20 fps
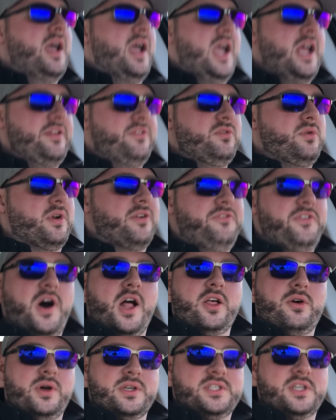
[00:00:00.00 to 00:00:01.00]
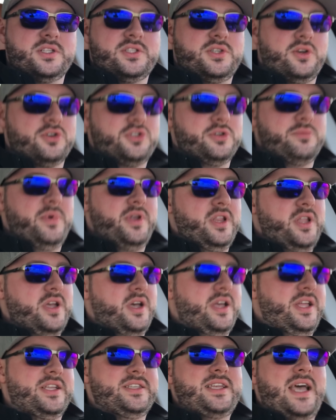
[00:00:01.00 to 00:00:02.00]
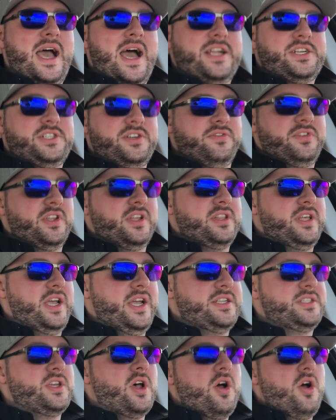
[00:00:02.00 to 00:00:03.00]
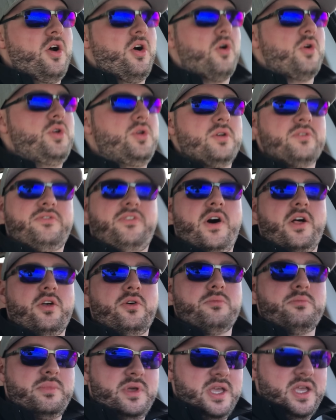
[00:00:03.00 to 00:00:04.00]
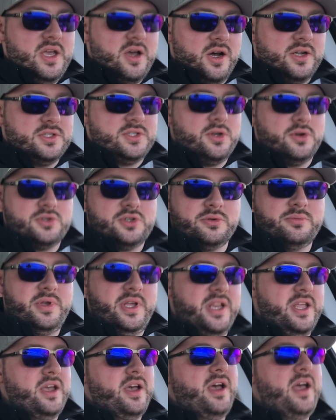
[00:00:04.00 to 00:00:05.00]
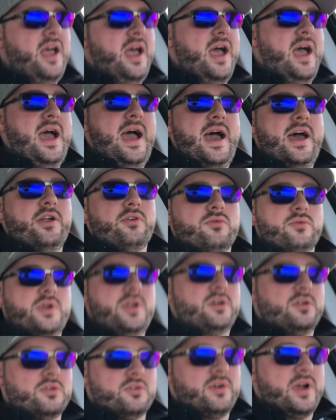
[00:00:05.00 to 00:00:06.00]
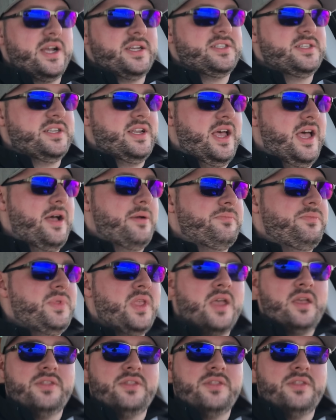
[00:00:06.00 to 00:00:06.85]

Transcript: And if you want to follow us on social media, it is @shiftinglanes, or you can follow me on social media @RealGregsonM.